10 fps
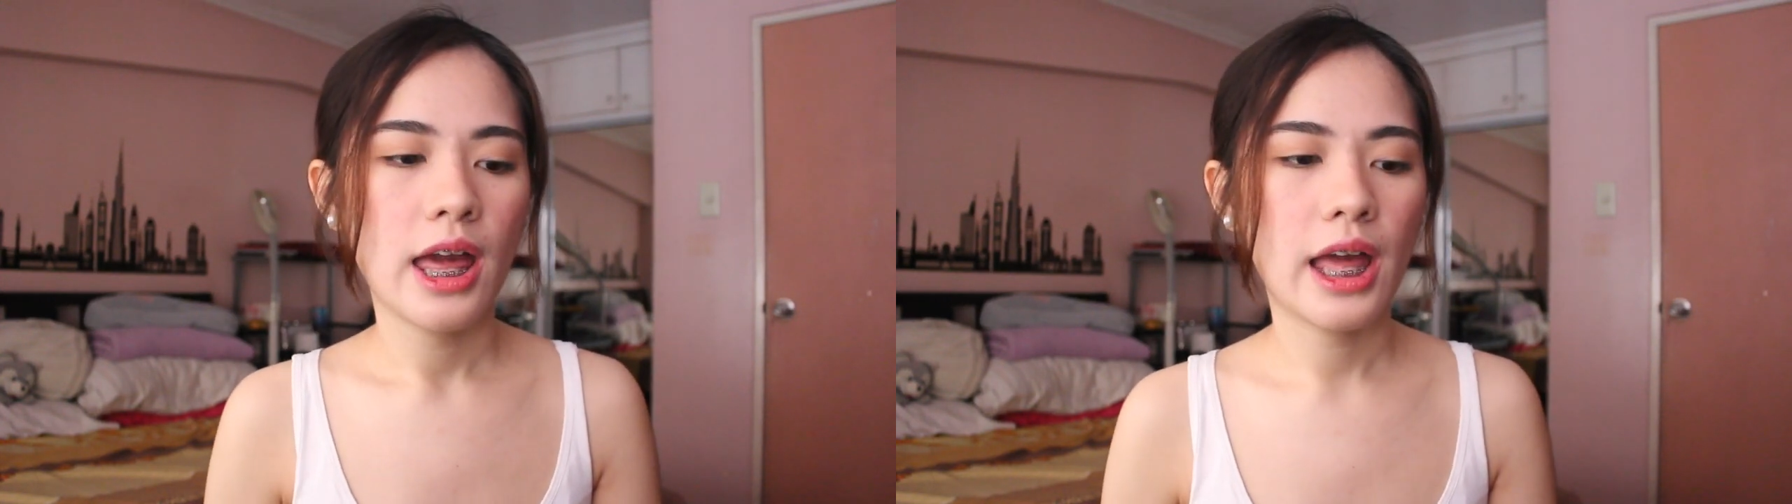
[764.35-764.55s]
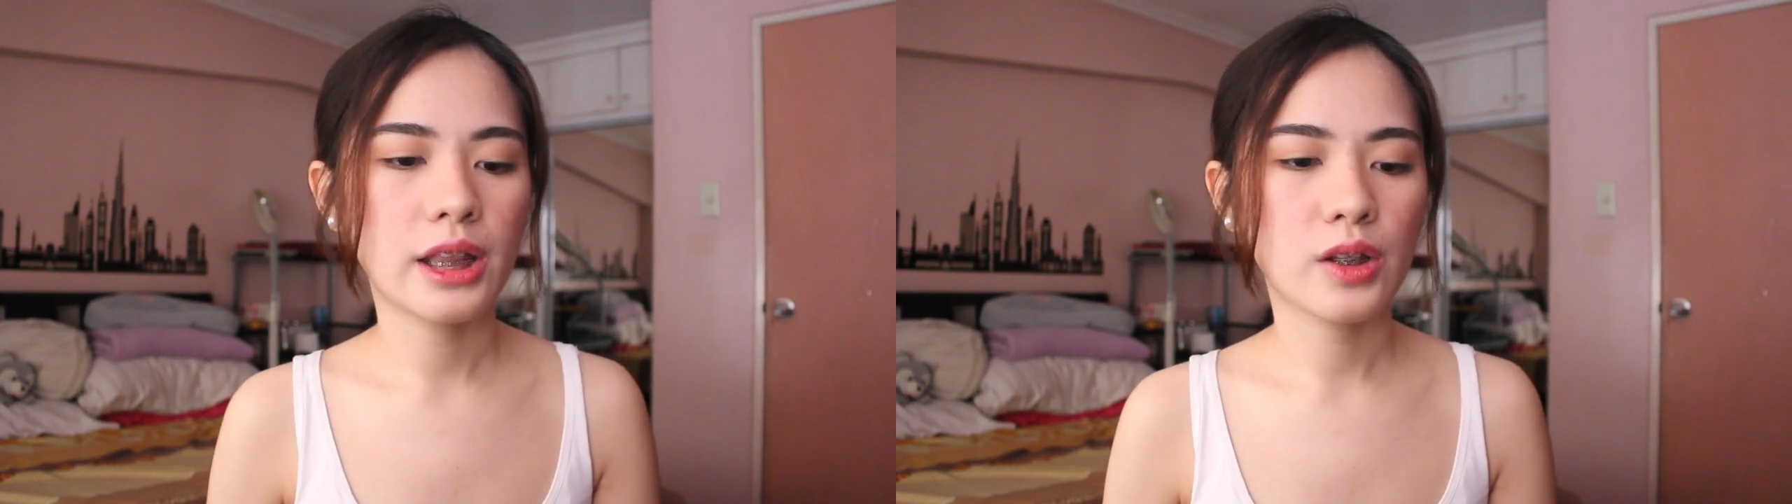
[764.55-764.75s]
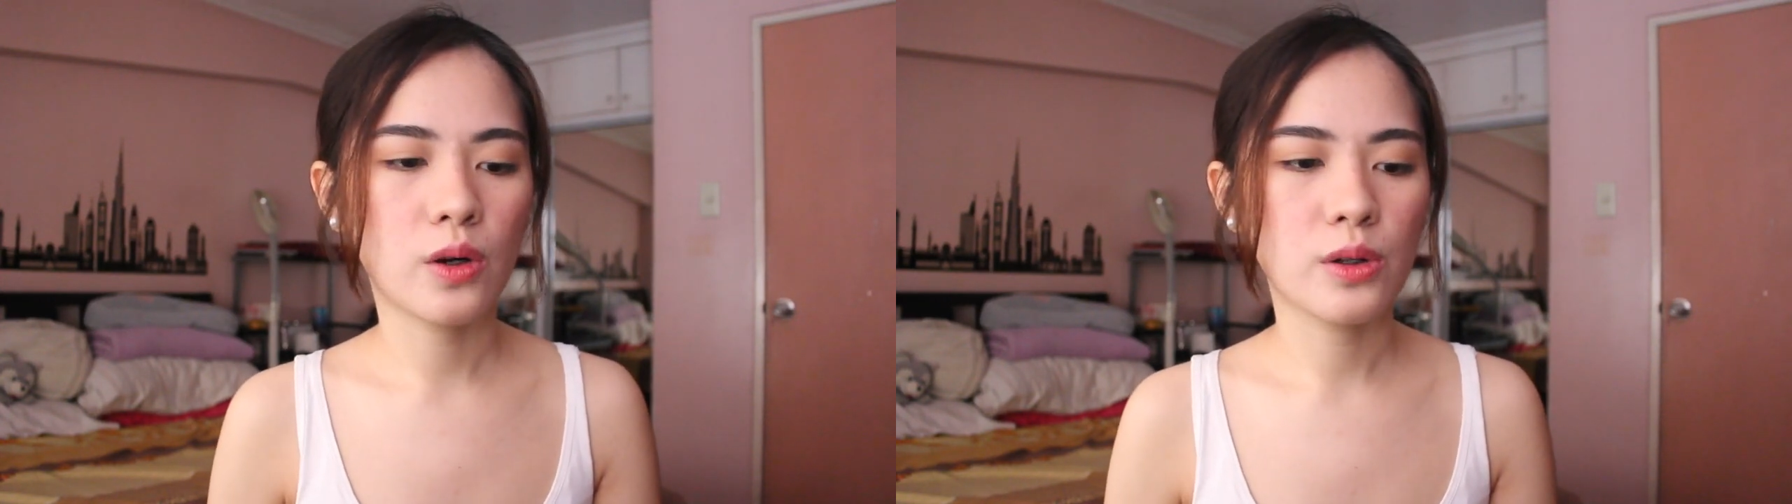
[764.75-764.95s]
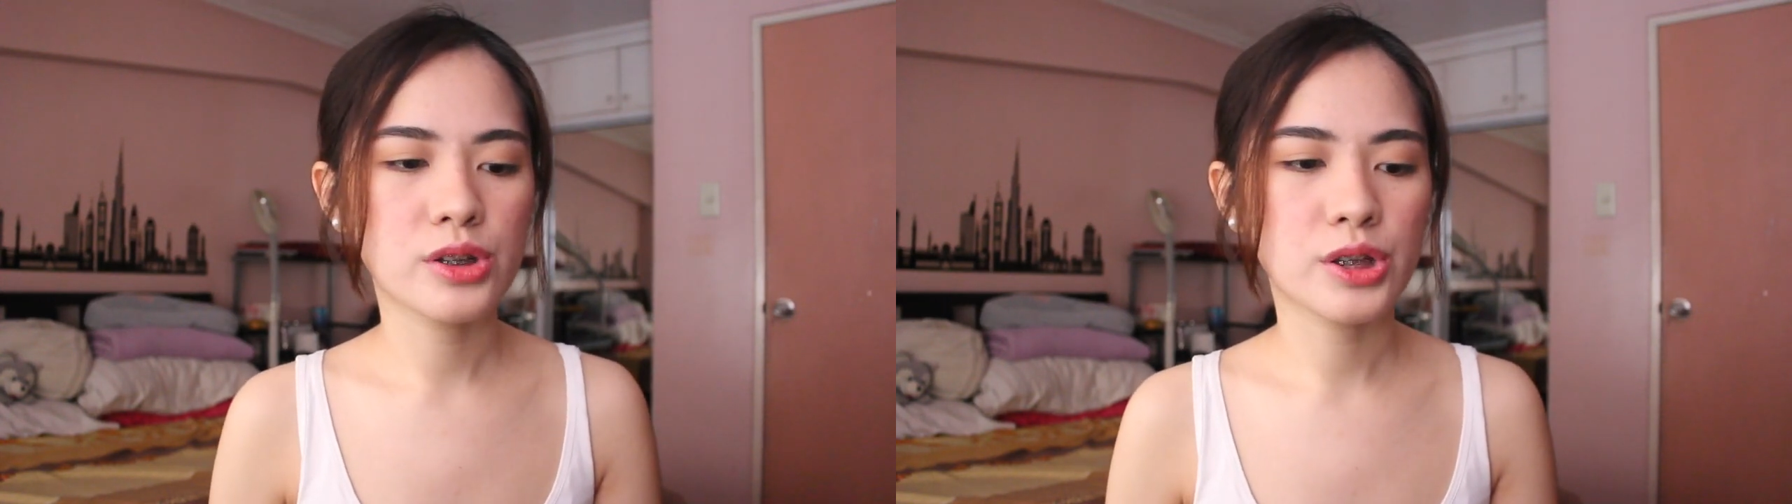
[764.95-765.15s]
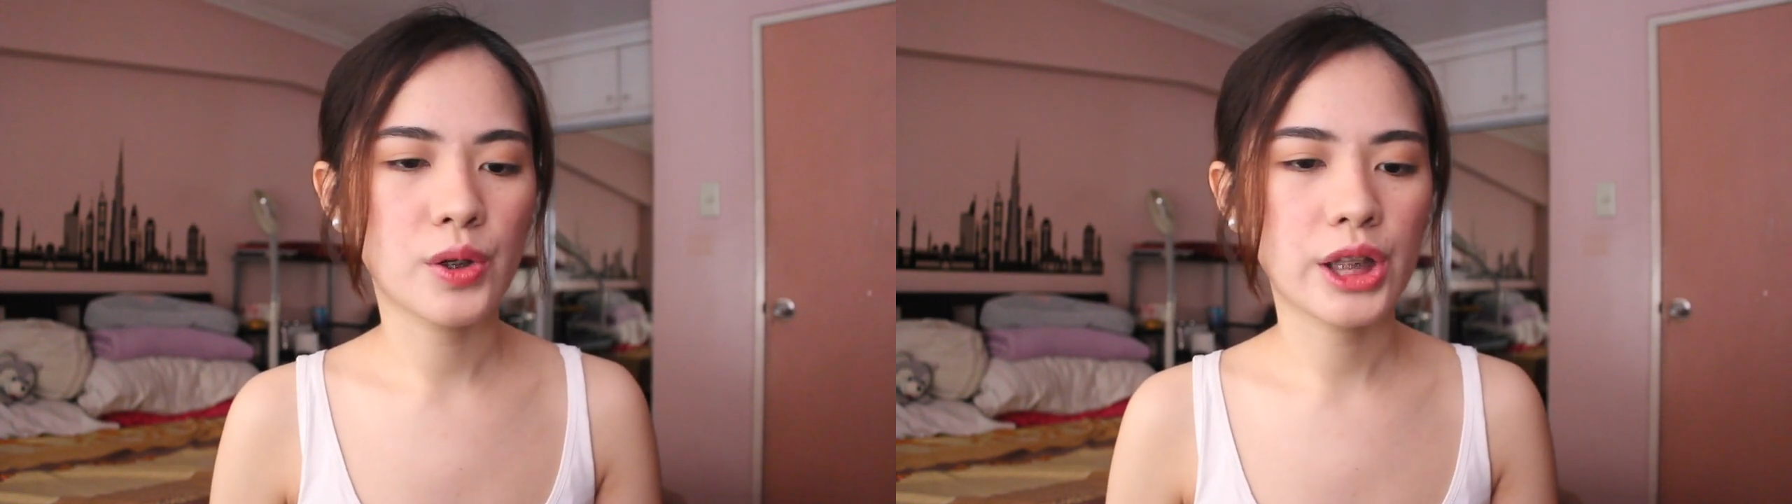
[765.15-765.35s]
And
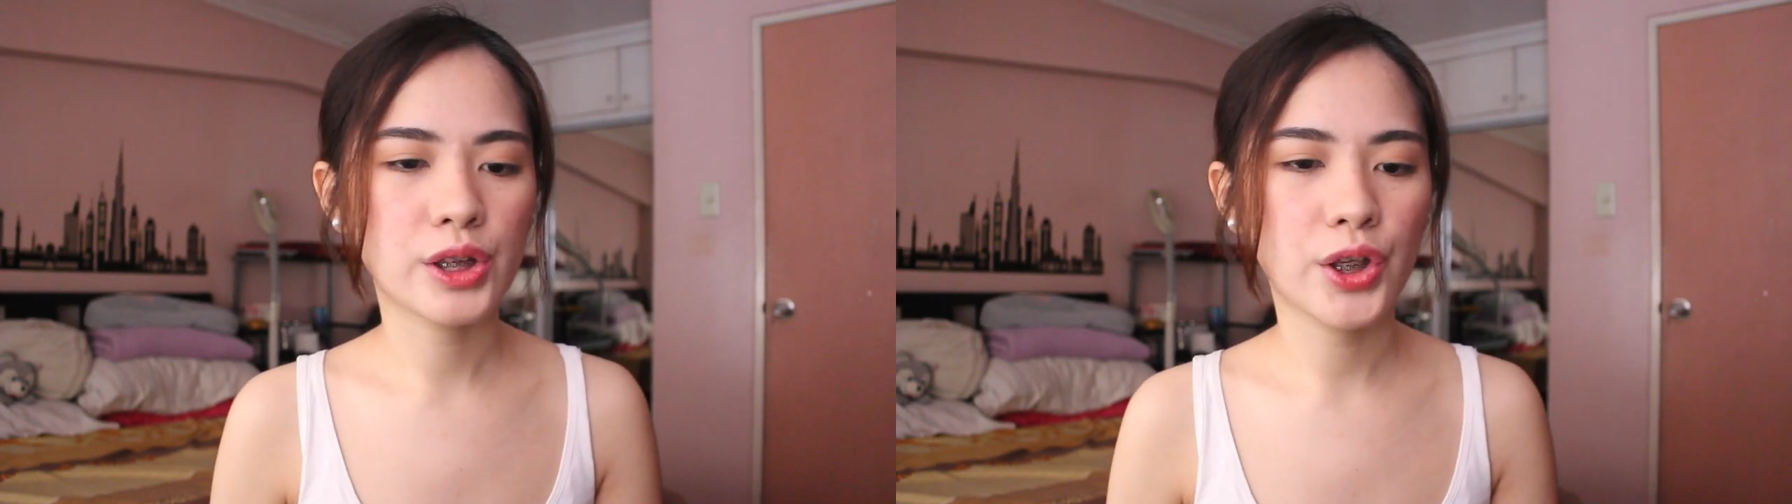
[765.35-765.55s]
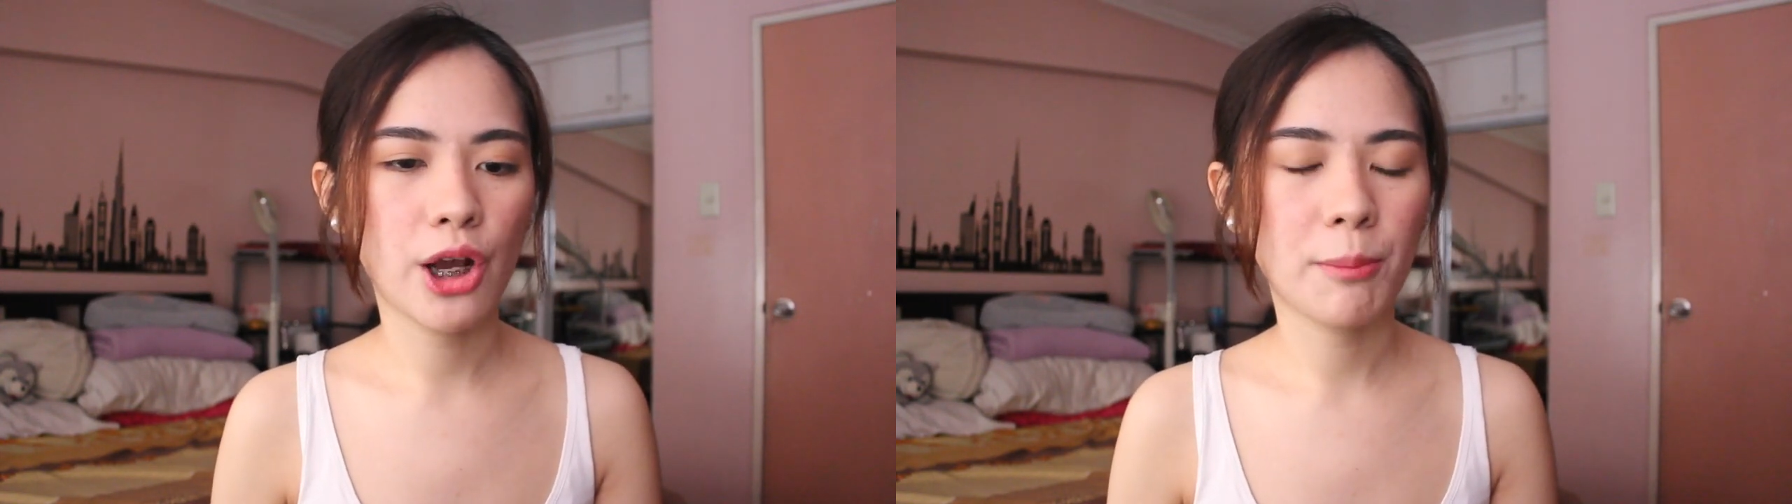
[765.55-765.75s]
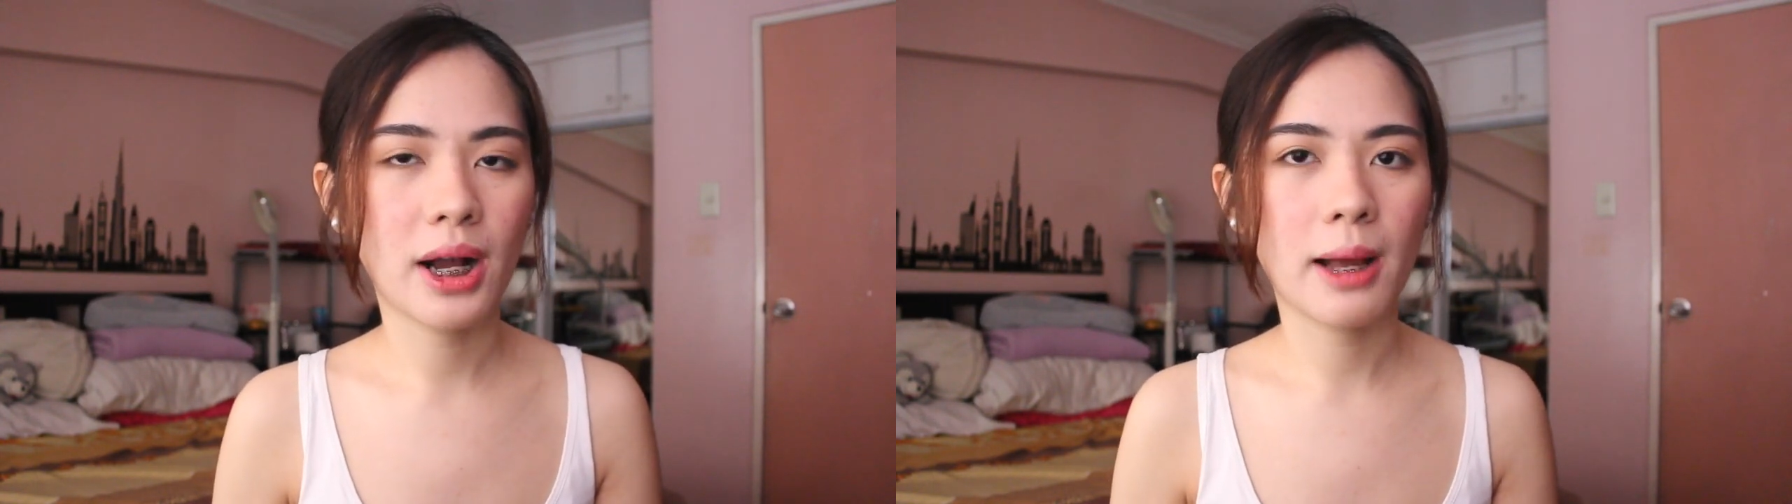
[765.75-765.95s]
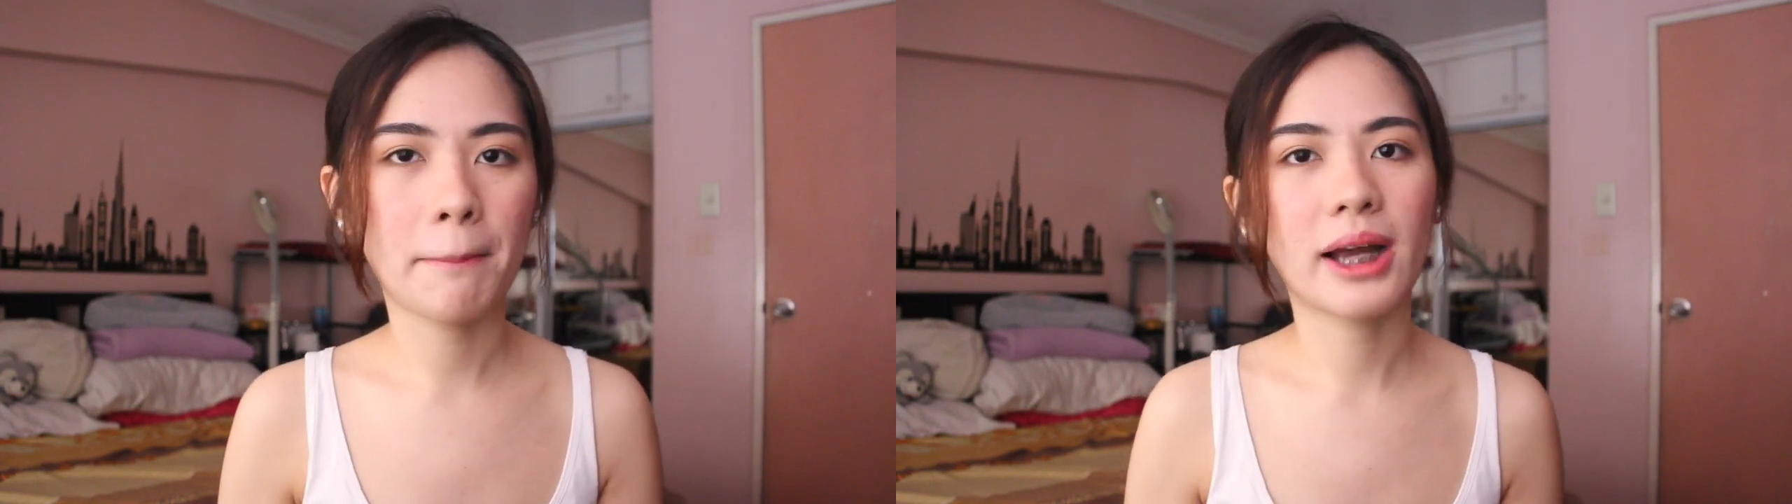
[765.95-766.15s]
also, ito yung mga